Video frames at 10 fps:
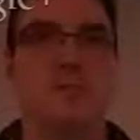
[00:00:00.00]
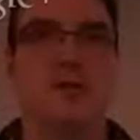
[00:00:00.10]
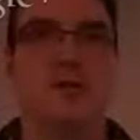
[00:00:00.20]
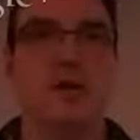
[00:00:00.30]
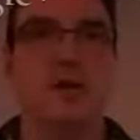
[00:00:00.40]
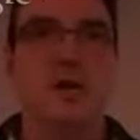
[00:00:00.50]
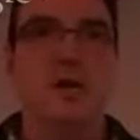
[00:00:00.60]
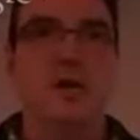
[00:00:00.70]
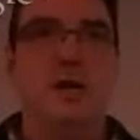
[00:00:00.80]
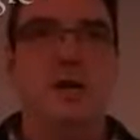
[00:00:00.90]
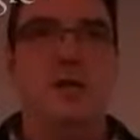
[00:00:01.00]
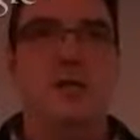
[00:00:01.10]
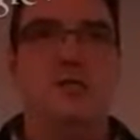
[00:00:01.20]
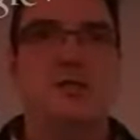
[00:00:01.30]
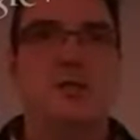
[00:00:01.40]
out
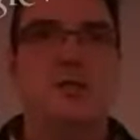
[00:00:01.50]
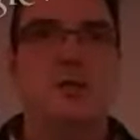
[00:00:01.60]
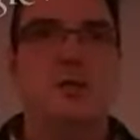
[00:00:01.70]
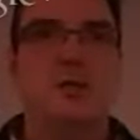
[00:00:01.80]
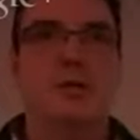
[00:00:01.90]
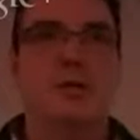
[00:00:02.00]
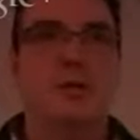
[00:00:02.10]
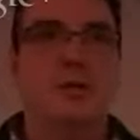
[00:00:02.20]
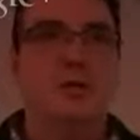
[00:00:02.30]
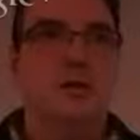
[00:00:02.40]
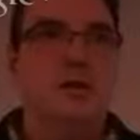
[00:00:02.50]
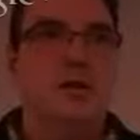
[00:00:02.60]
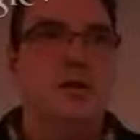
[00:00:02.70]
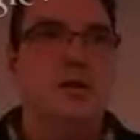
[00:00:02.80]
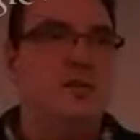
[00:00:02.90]
onto Twitter,
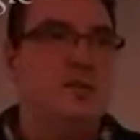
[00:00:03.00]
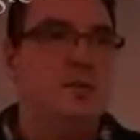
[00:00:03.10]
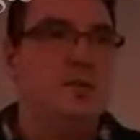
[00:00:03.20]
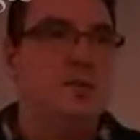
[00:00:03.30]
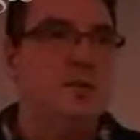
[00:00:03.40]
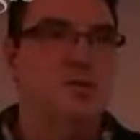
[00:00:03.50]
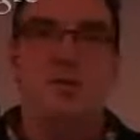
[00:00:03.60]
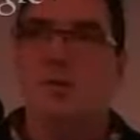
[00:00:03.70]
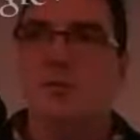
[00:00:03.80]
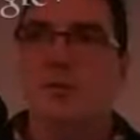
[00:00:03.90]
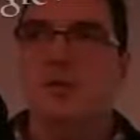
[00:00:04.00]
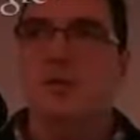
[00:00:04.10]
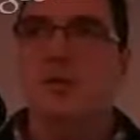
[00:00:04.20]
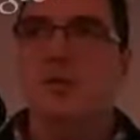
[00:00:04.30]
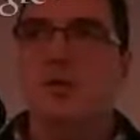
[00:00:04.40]
Facebook, YouTube, and
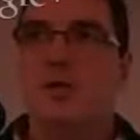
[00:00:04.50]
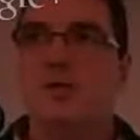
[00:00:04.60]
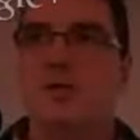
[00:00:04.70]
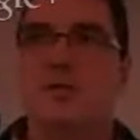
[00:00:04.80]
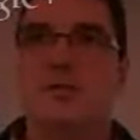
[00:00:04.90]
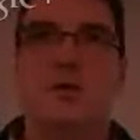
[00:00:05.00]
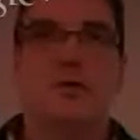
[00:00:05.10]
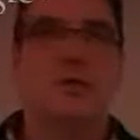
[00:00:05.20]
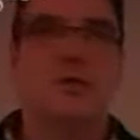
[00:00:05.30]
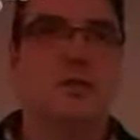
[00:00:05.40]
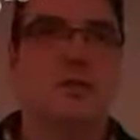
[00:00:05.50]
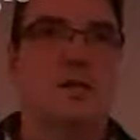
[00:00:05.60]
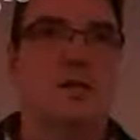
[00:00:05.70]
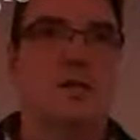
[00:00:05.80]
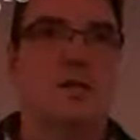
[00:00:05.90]
Google Plus as to what's
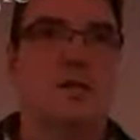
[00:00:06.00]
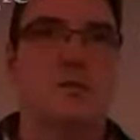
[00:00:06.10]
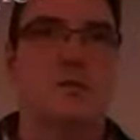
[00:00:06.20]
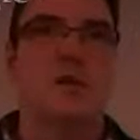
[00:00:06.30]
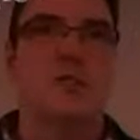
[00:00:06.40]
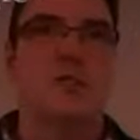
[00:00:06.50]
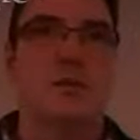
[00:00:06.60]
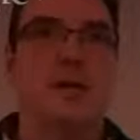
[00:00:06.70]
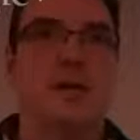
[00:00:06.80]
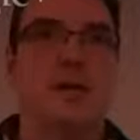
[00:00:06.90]
happening.